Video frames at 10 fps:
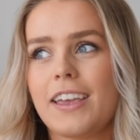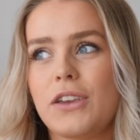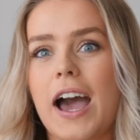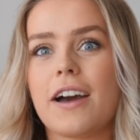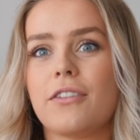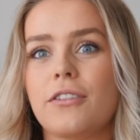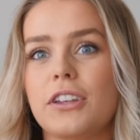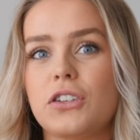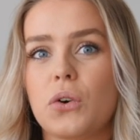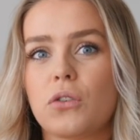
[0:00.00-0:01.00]
you have a
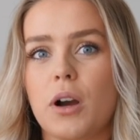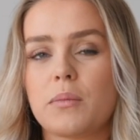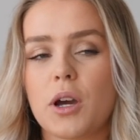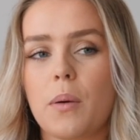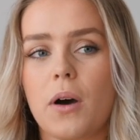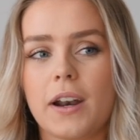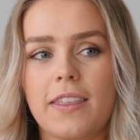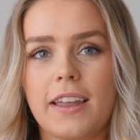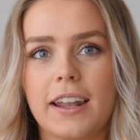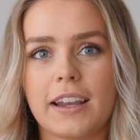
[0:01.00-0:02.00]
really short crop top on
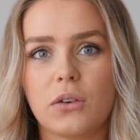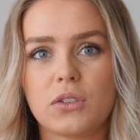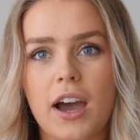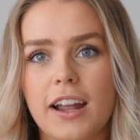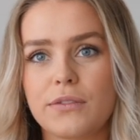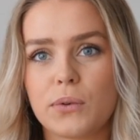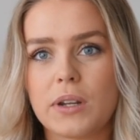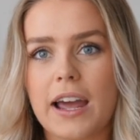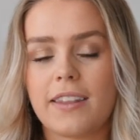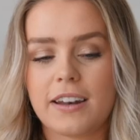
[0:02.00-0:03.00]
and then like your tights fall
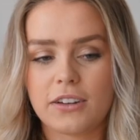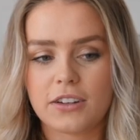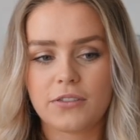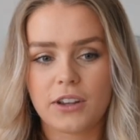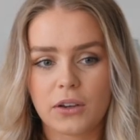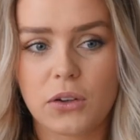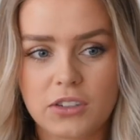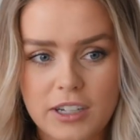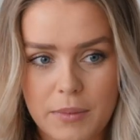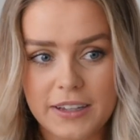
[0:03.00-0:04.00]
down and then you just feel like your
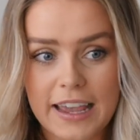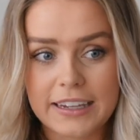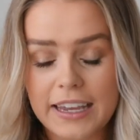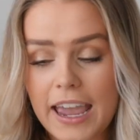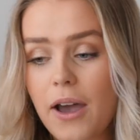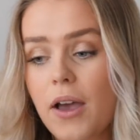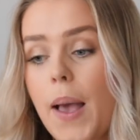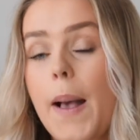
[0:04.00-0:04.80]
stomach's hanging out.